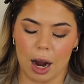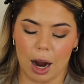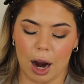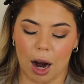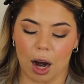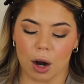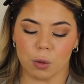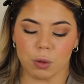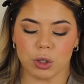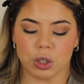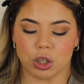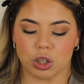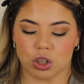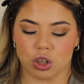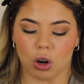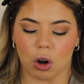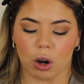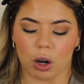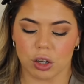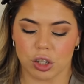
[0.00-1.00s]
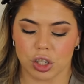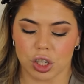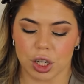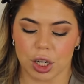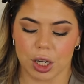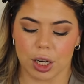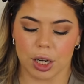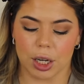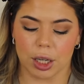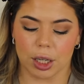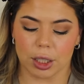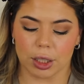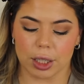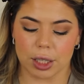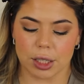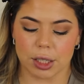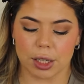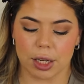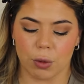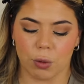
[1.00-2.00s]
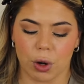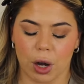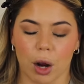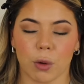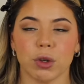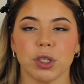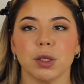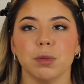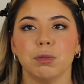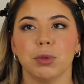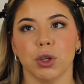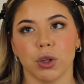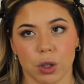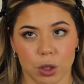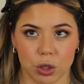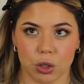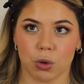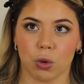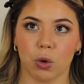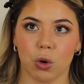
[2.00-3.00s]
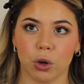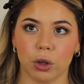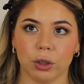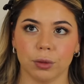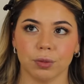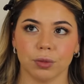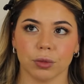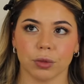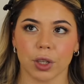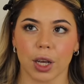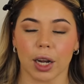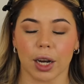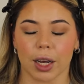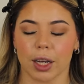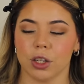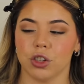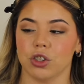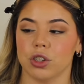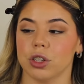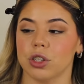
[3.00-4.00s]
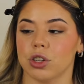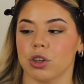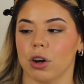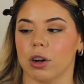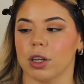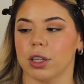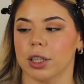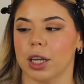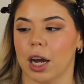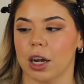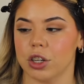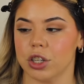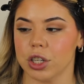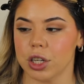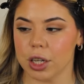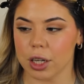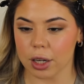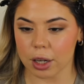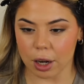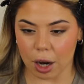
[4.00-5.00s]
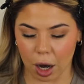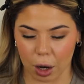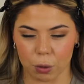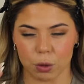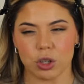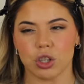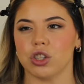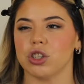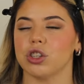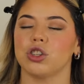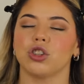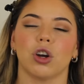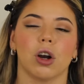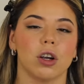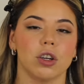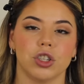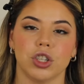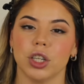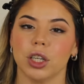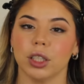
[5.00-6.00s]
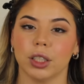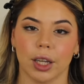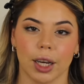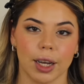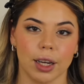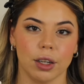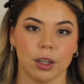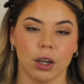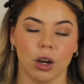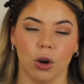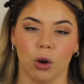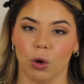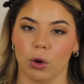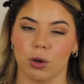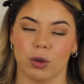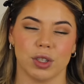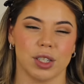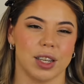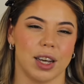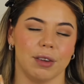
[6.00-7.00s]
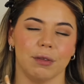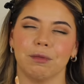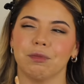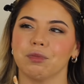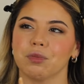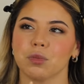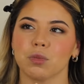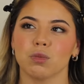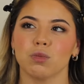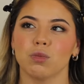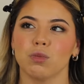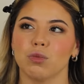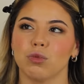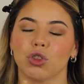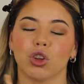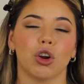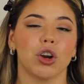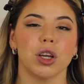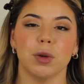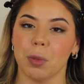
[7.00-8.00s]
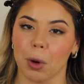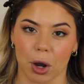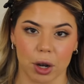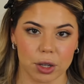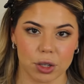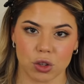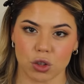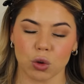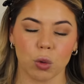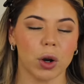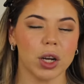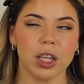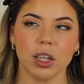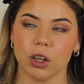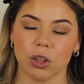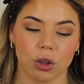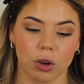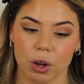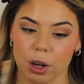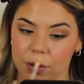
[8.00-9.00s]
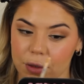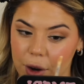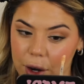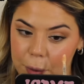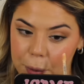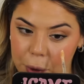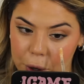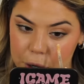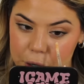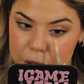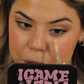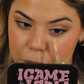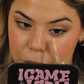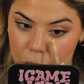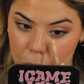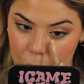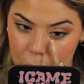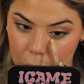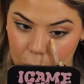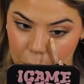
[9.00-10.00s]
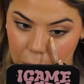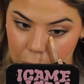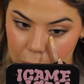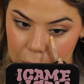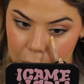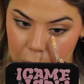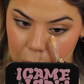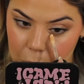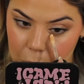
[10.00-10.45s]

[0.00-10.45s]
I was charging, let's see, when I was in beauty school and I had just started lashing, I was just charging like girls like 30 bucks, 20 to 35 bucks for